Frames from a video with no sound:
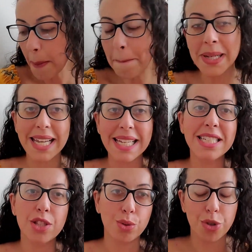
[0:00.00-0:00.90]
But
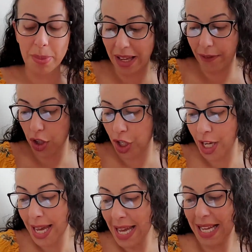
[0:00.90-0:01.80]
antisocial behavior
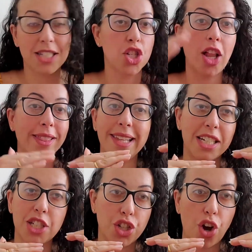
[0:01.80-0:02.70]
is not
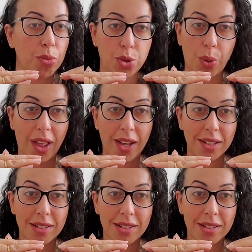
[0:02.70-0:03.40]
linked to homeschooling,